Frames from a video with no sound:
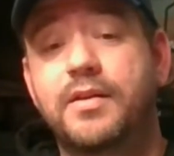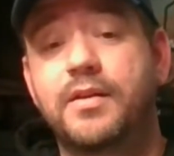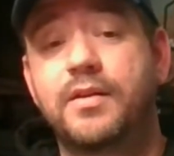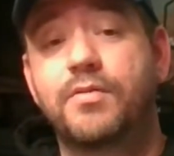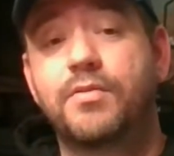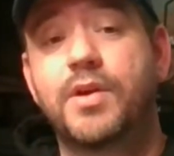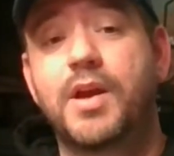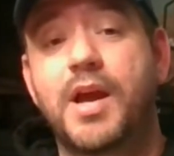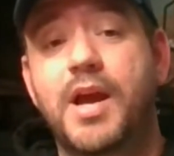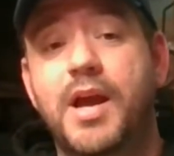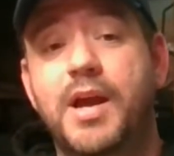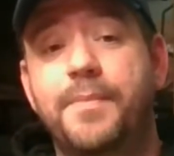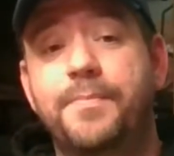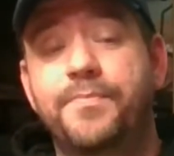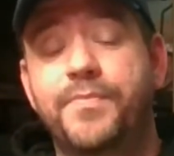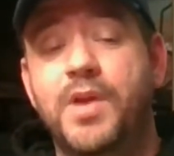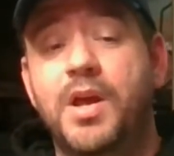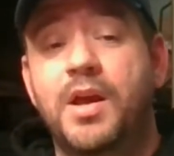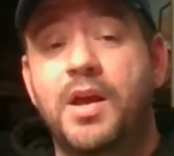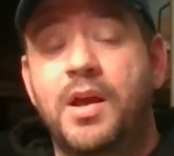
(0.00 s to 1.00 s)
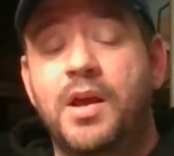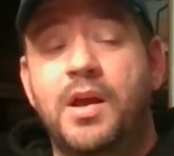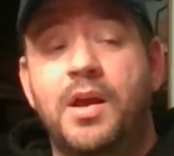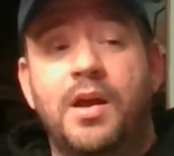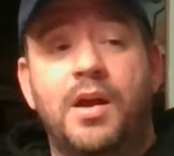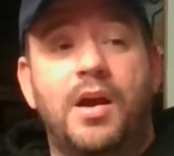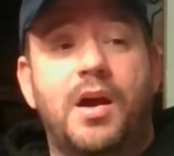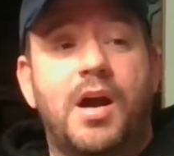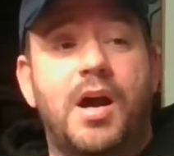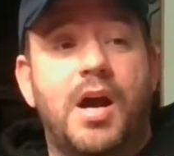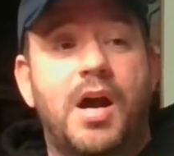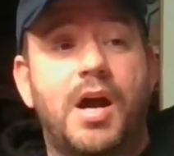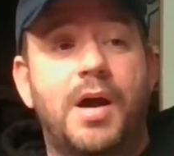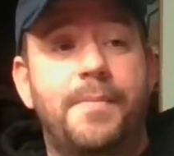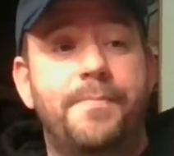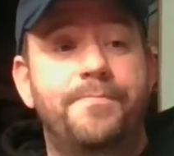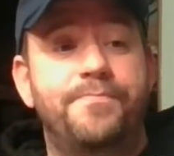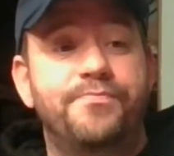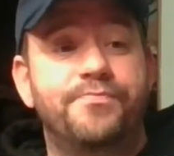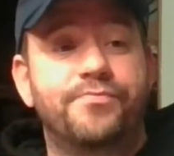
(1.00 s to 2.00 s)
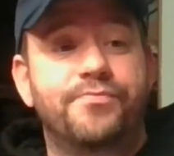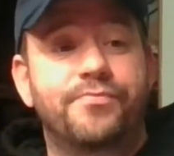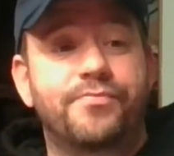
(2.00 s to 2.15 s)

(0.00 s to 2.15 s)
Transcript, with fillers: Okay, um,